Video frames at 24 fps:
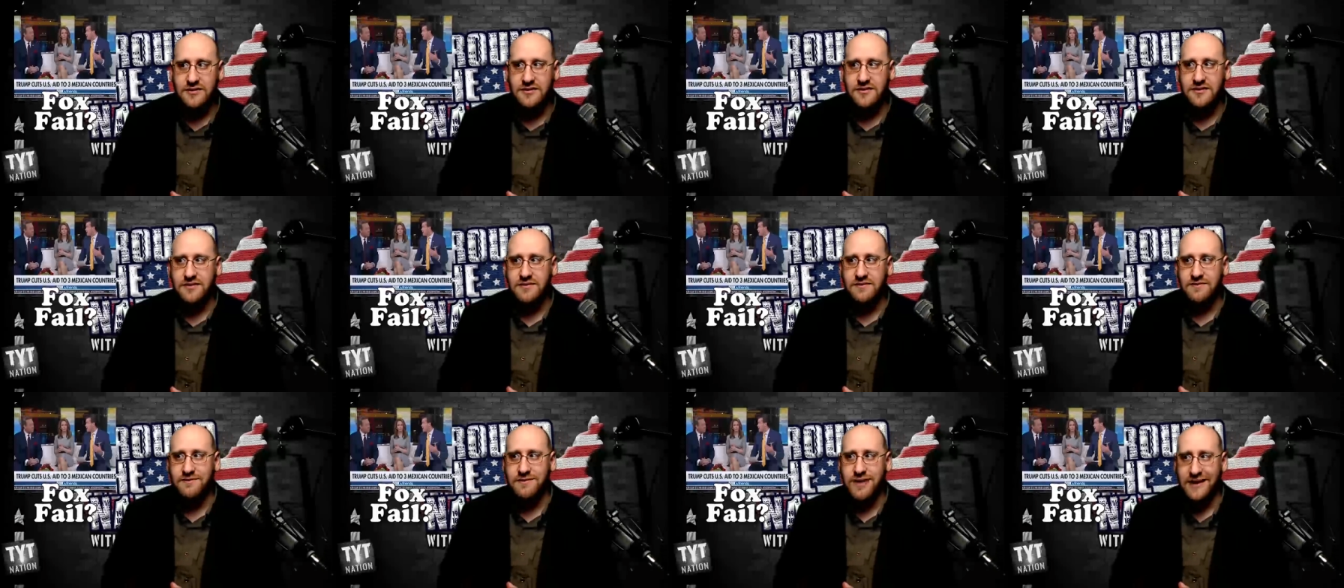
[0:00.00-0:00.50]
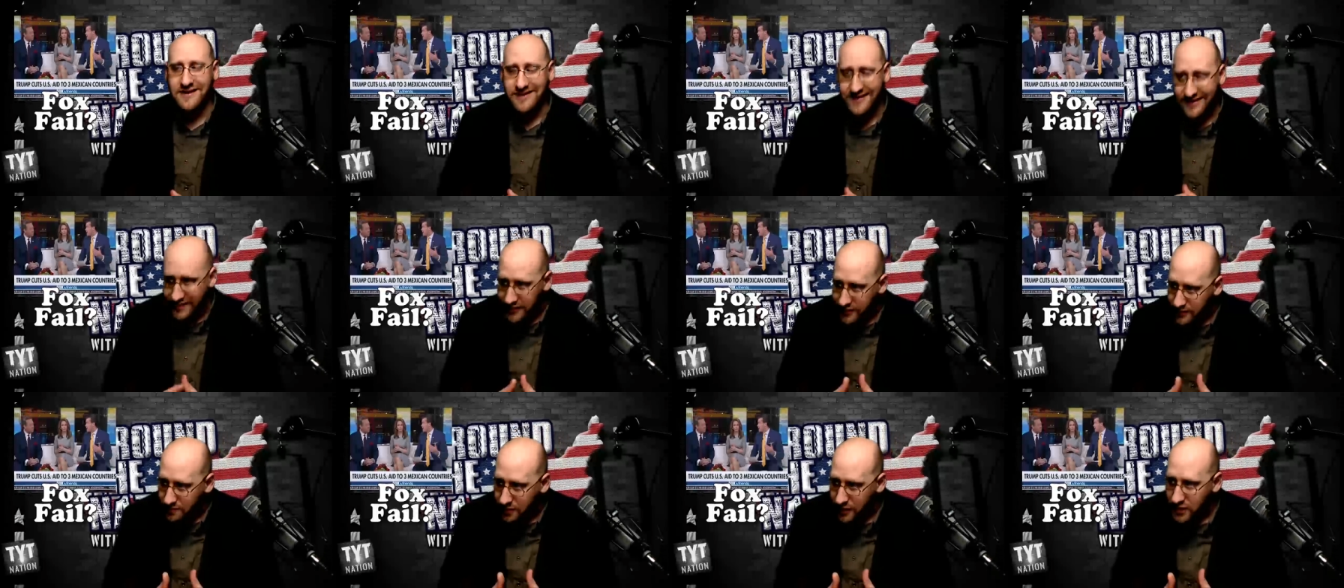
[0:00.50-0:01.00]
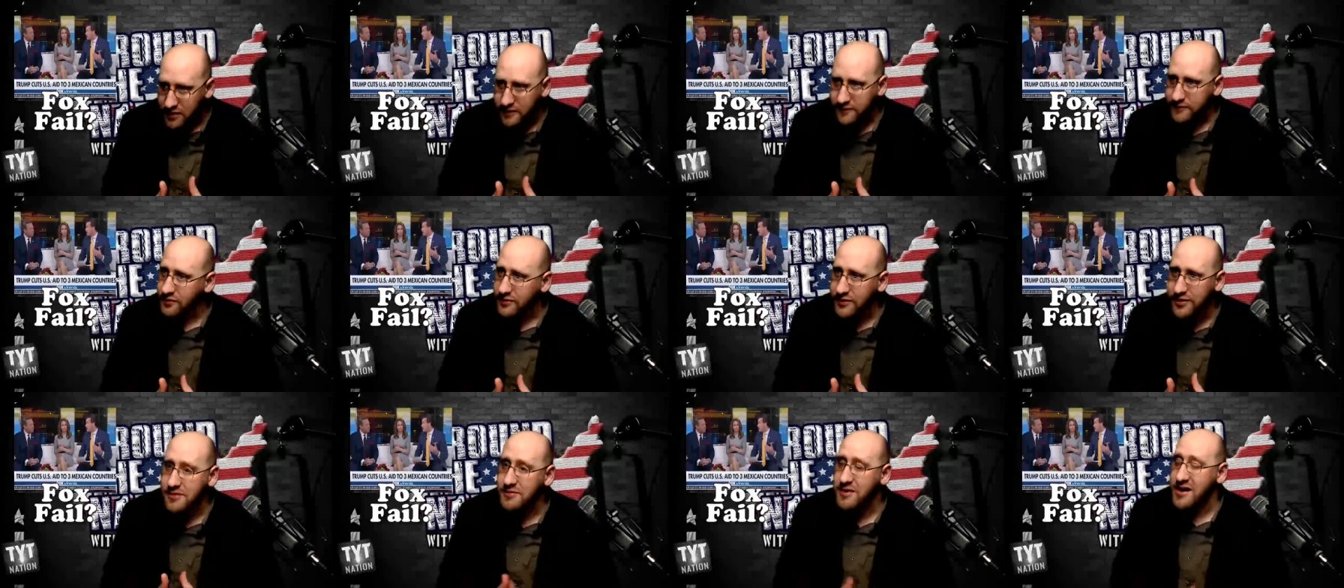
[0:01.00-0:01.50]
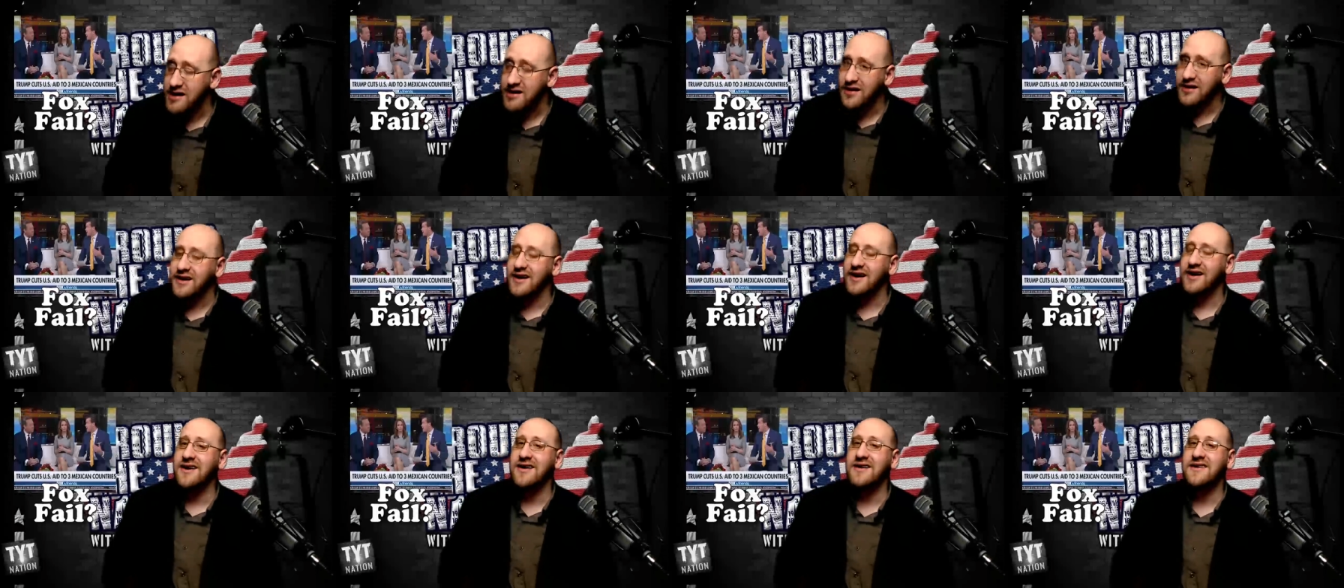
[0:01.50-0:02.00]
but still part of North
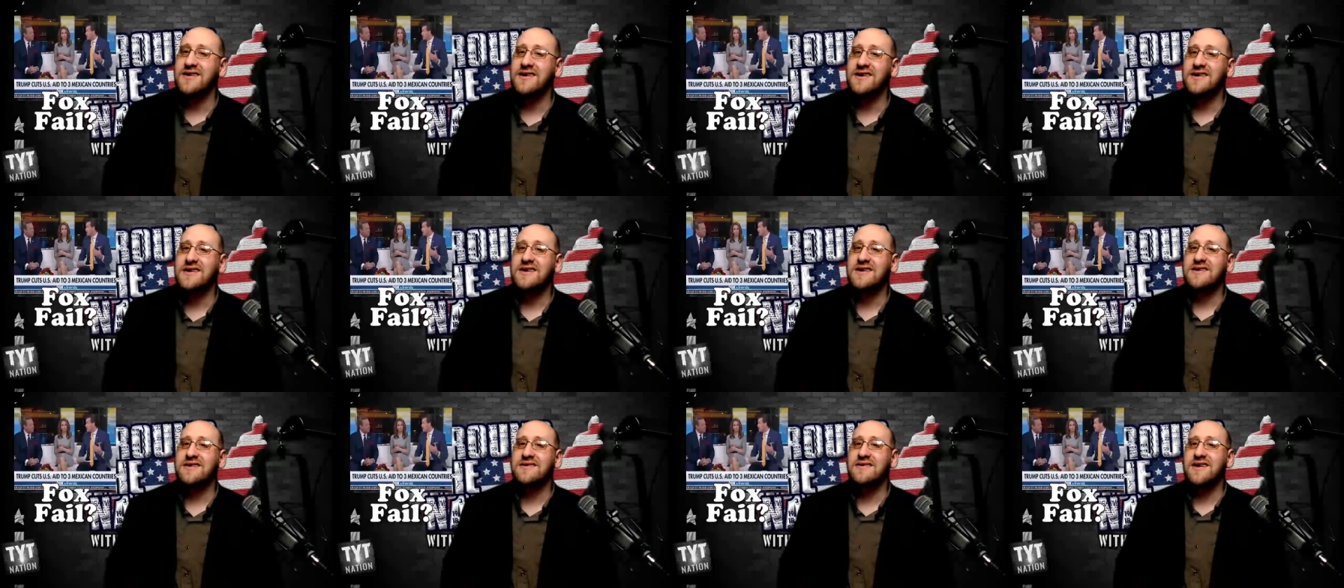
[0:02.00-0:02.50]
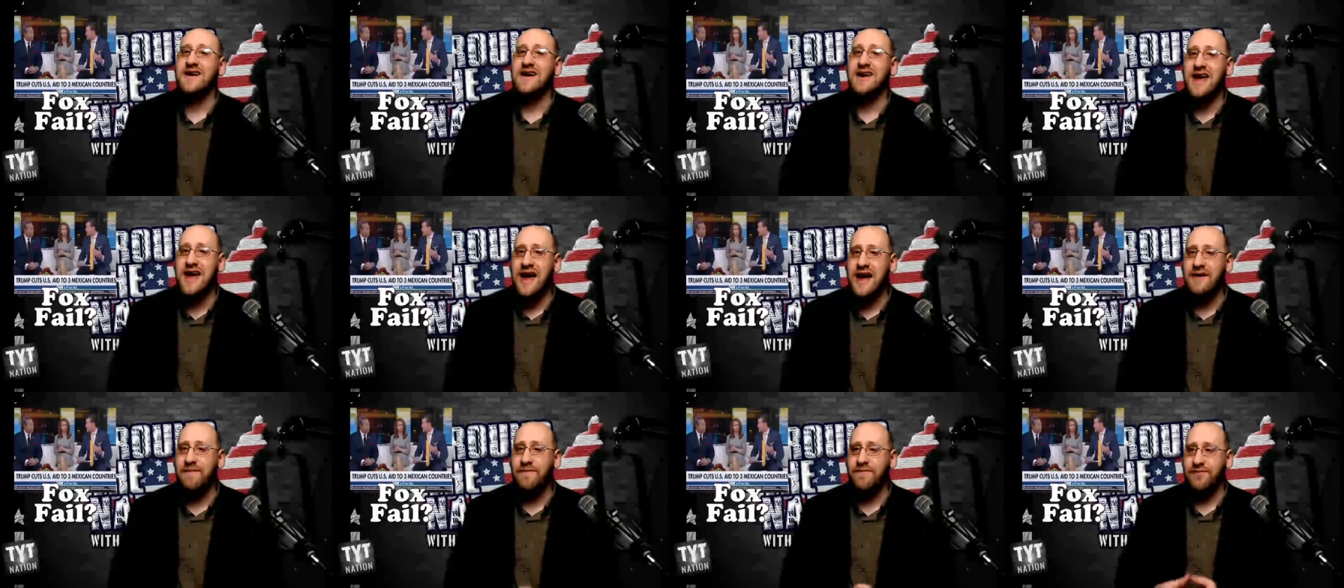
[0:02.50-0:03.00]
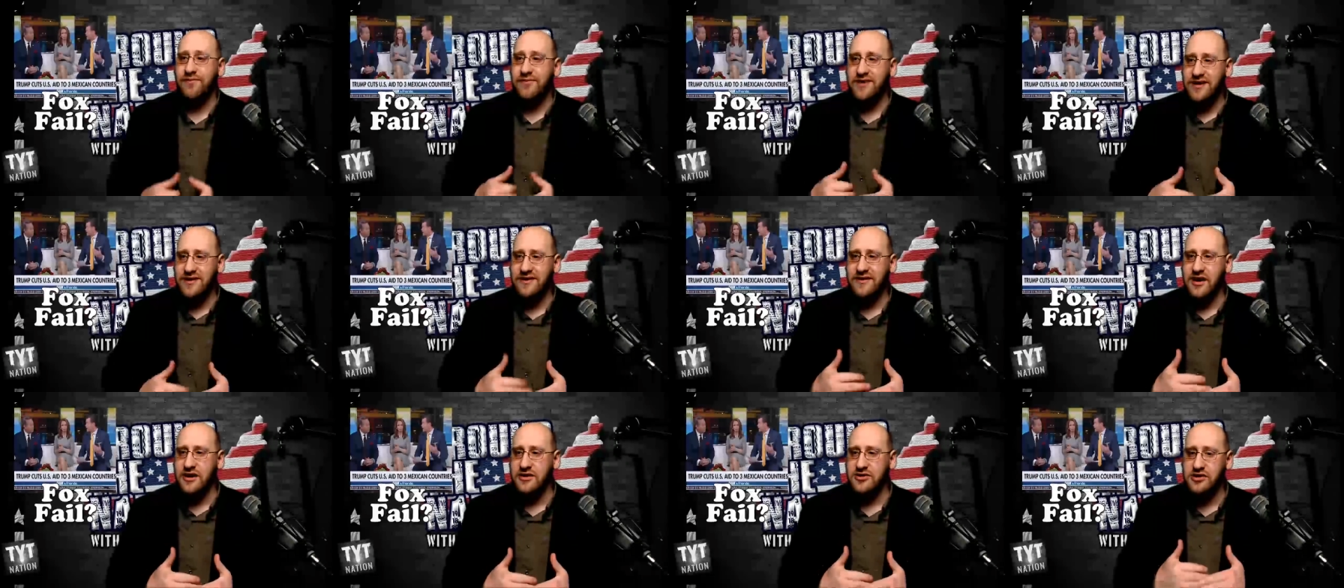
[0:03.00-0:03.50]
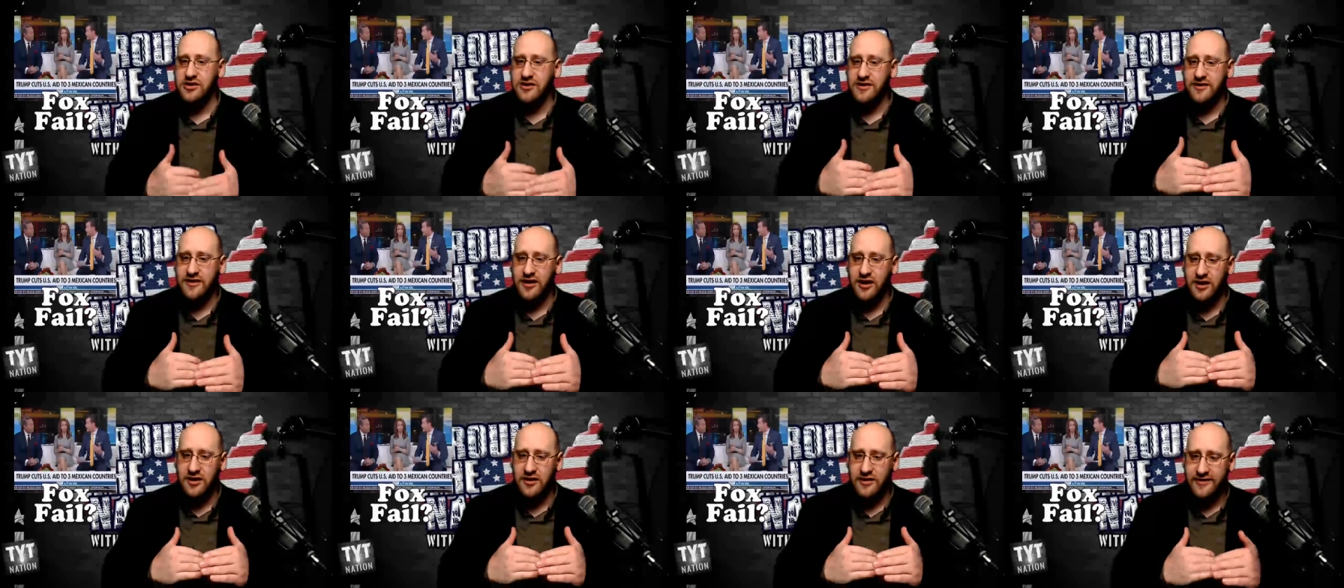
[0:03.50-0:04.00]
America. And again, these countries
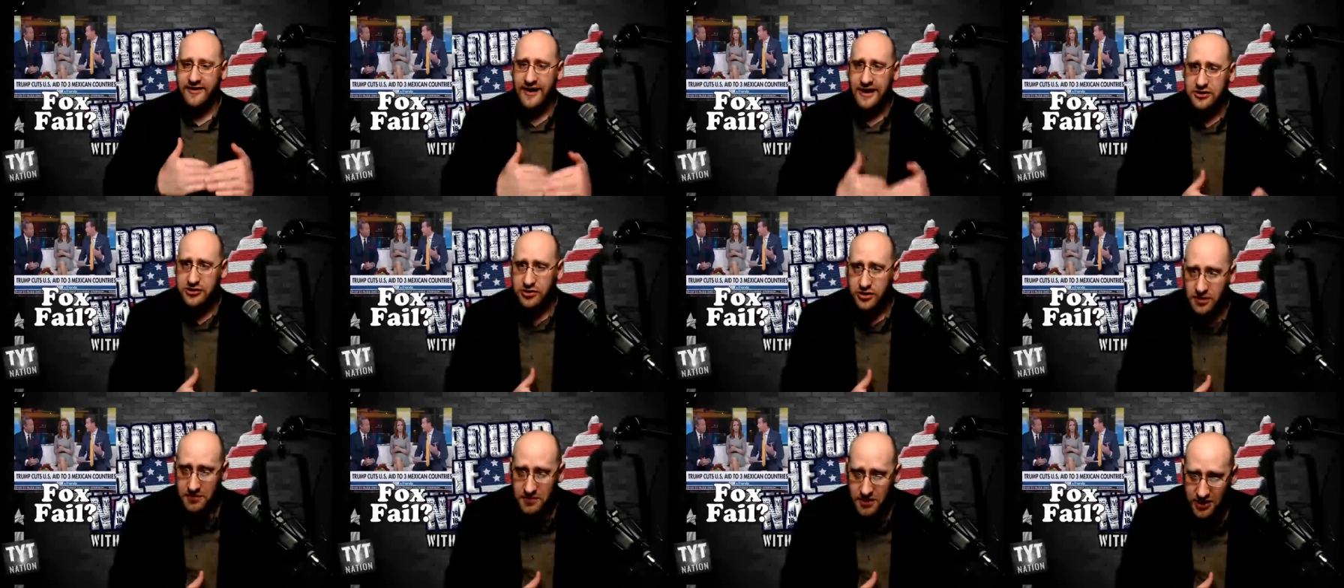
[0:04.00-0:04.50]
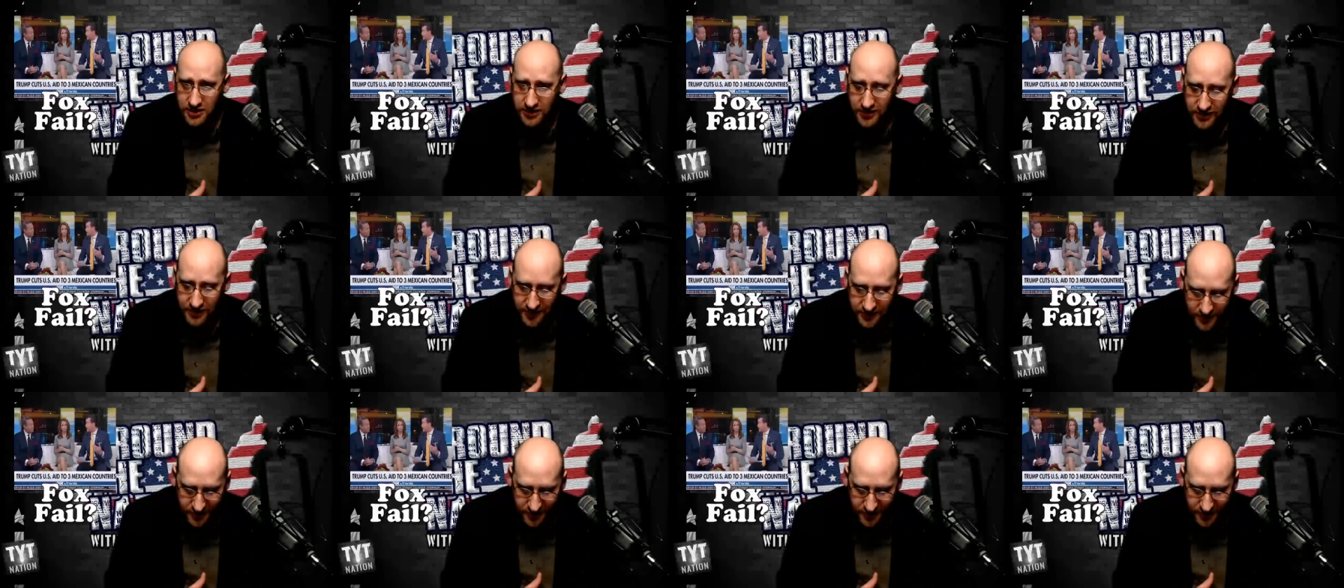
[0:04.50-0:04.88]
are Central America.